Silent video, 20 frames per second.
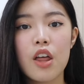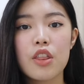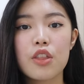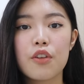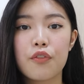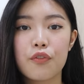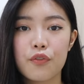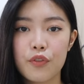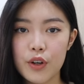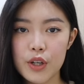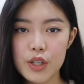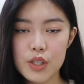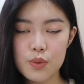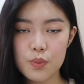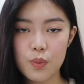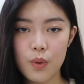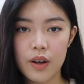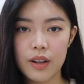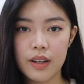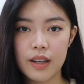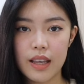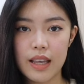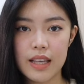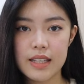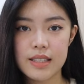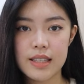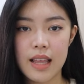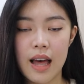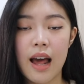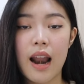The first one
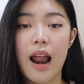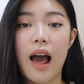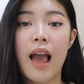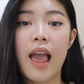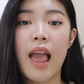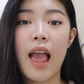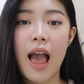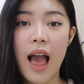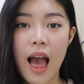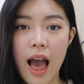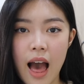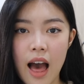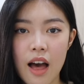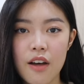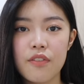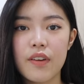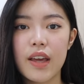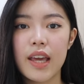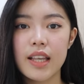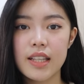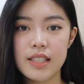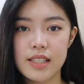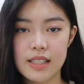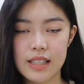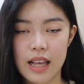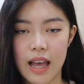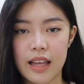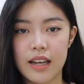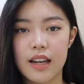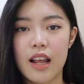is that I have a
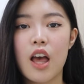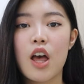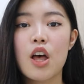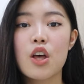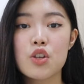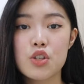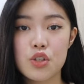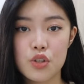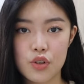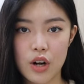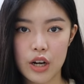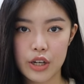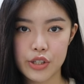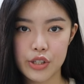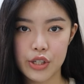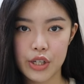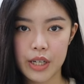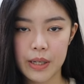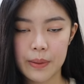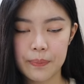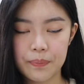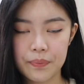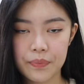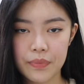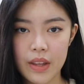set structure.